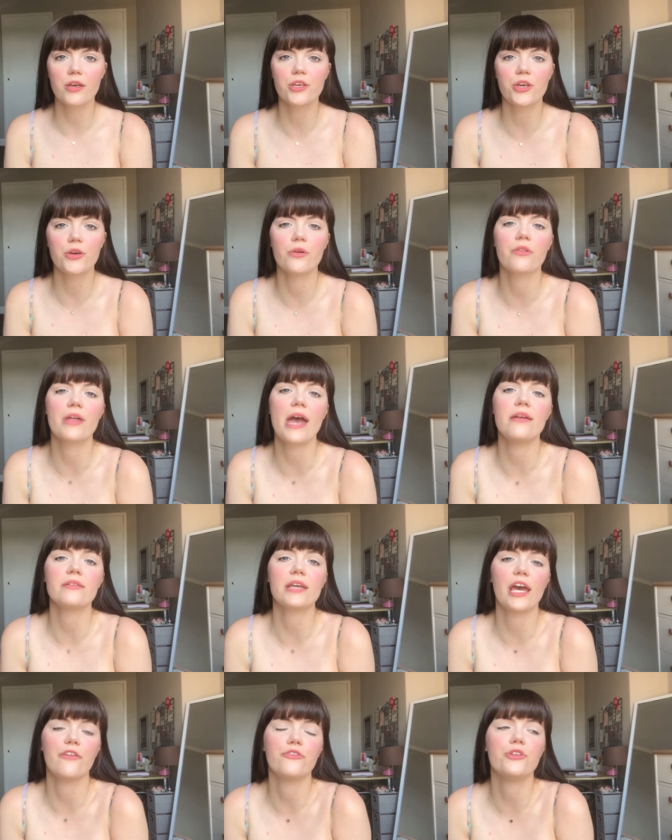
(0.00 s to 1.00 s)
You'll then
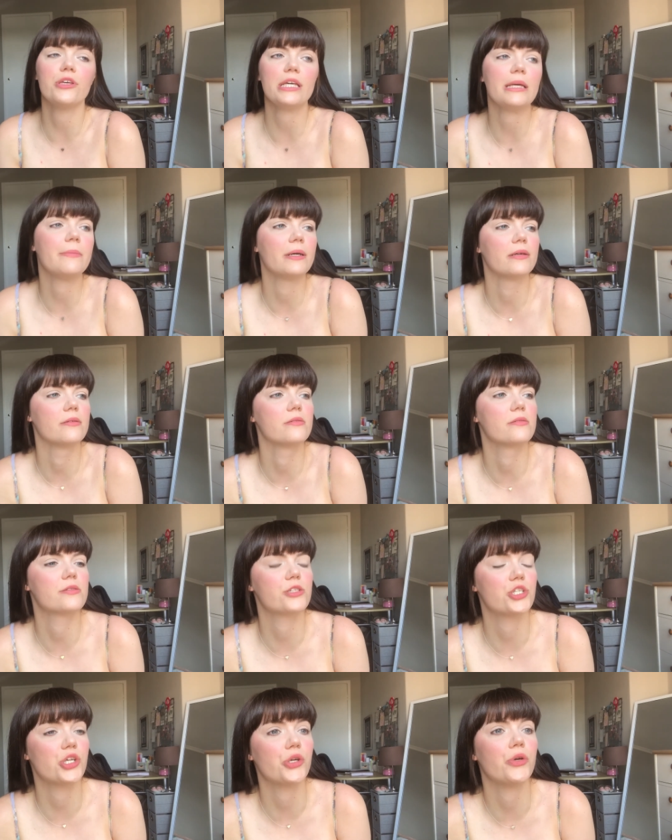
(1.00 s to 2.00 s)
get a few
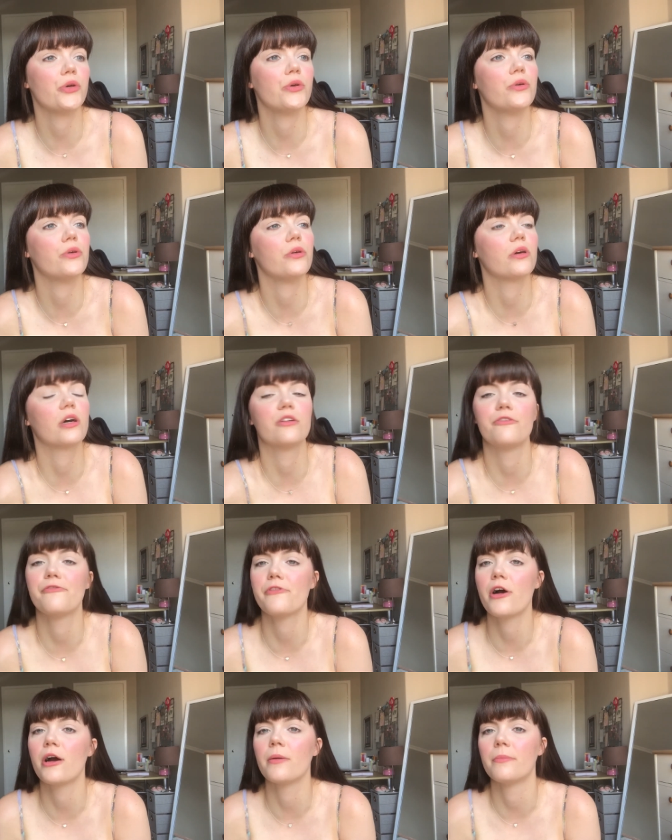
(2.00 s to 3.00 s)
emails to
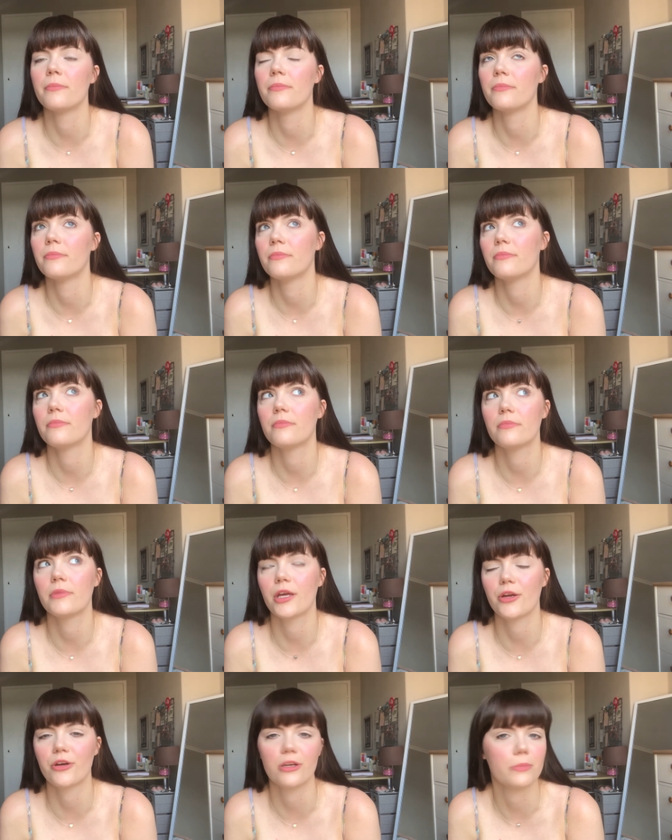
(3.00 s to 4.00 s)
confirm
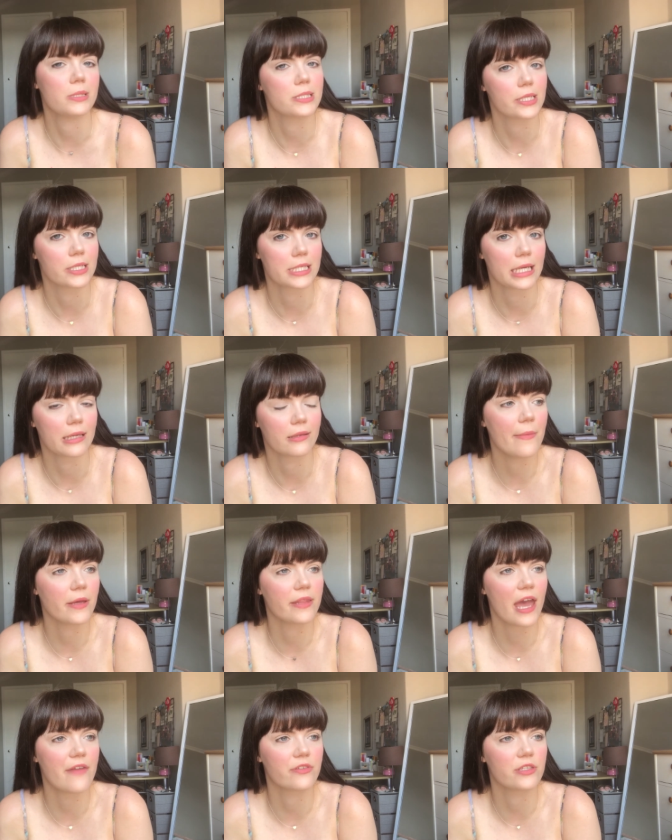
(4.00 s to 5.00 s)
that you're going to be studying
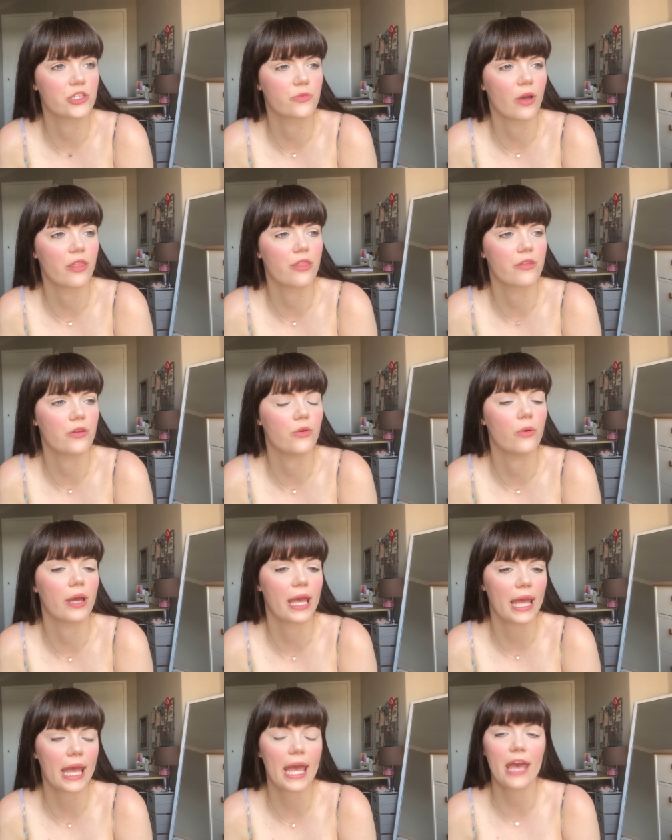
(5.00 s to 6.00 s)
and that everything's went through
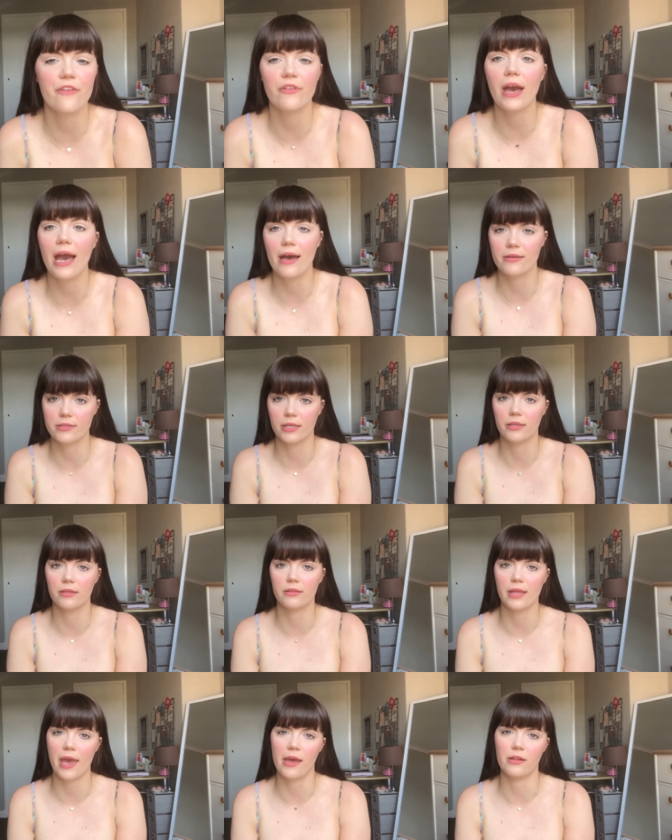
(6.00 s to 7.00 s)
okay. If it
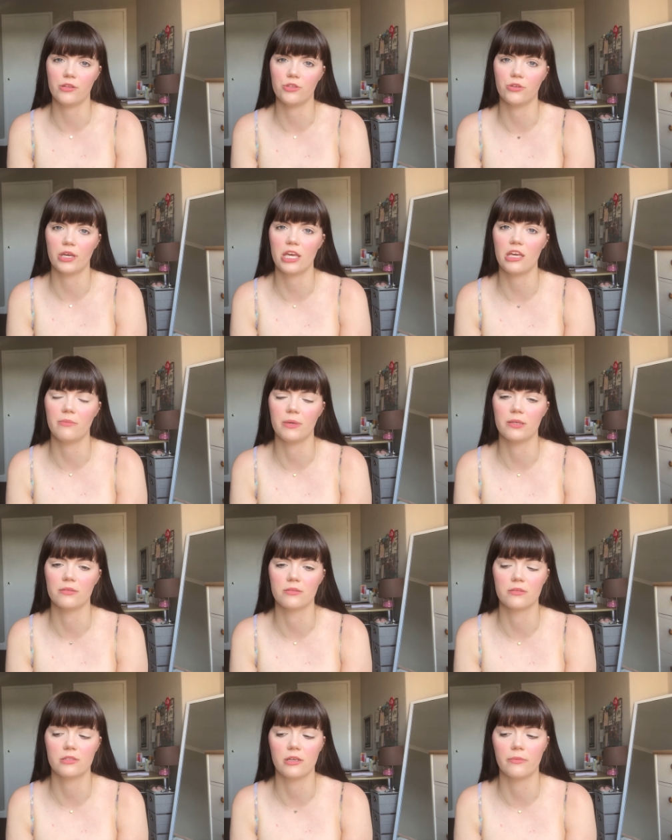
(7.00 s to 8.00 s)
hasn't, then you'll get
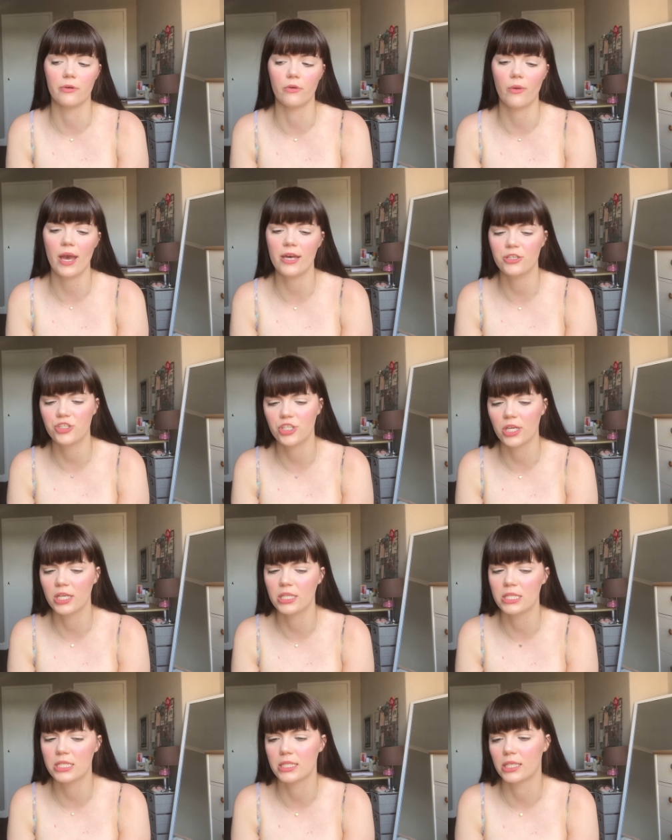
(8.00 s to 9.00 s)
emails about questions